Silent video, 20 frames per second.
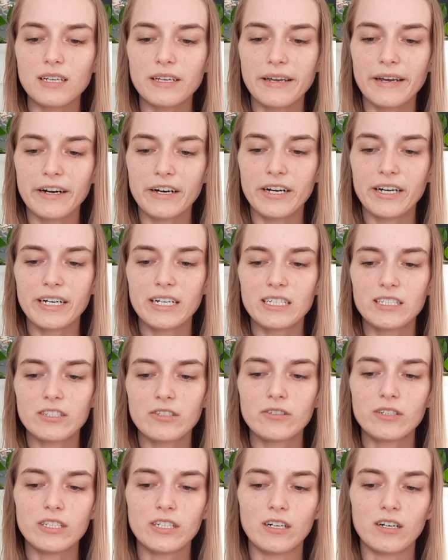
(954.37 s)
Carried
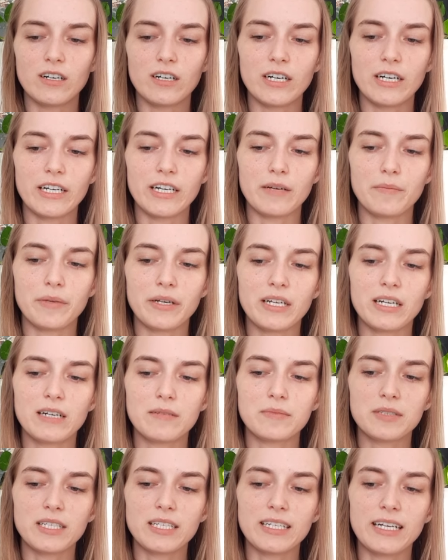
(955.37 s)
into adulthood, it
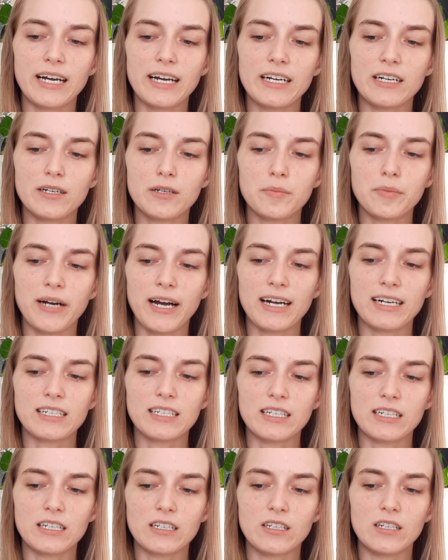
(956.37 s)
becomes a dire
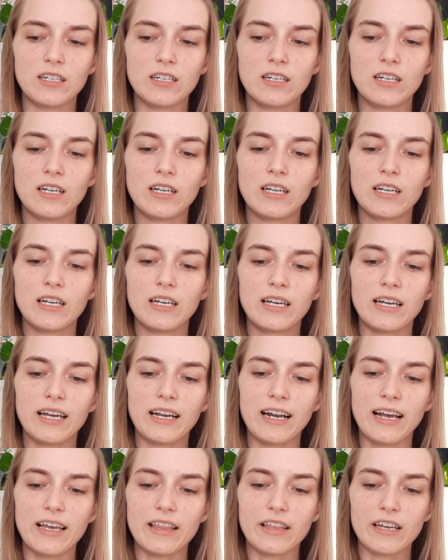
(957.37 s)
practical
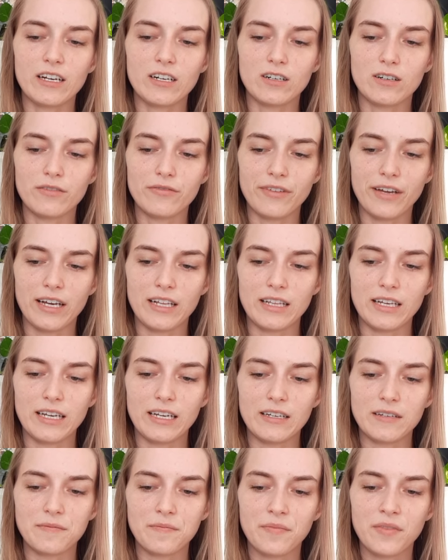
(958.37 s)
and ethical
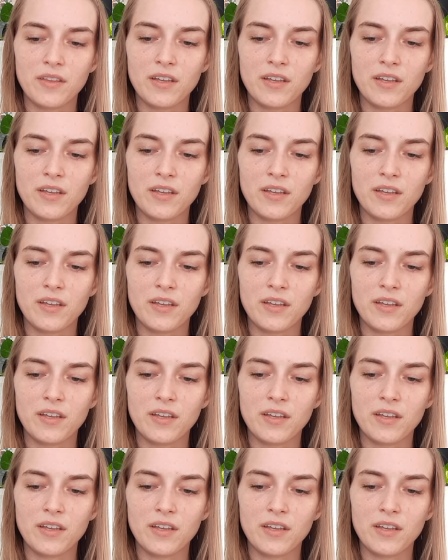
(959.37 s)
failing.